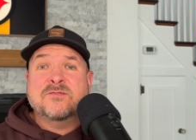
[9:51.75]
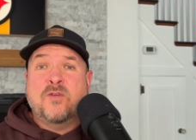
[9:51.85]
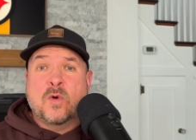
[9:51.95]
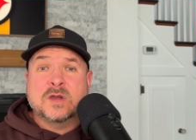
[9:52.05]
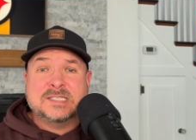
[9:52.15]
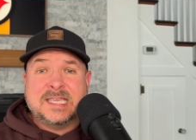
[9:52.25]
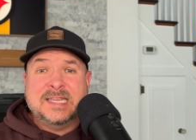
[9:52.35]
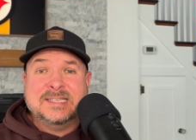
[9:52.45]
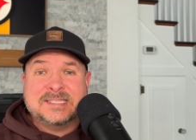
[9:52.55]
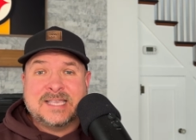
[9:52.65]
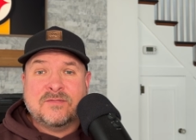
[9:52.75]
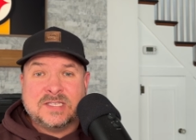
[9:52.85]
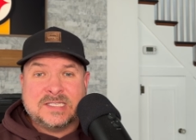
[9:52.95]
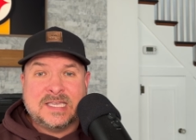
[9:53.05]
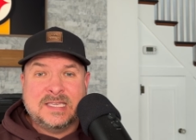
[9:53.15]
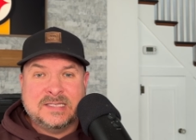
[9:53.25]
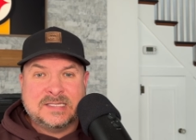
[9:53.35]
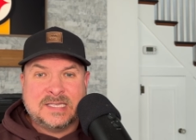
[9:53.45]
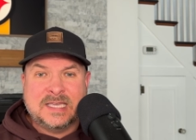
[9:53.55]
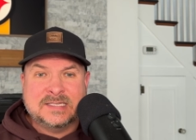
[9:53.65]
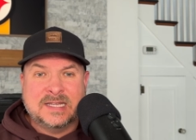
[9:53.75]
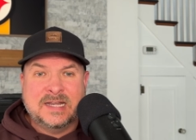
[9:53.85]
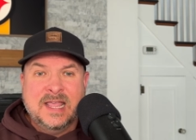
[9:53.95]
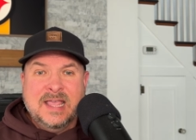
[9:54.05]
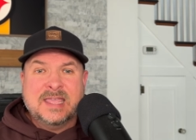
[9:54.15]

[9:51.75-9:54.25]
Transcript: 14-17 season.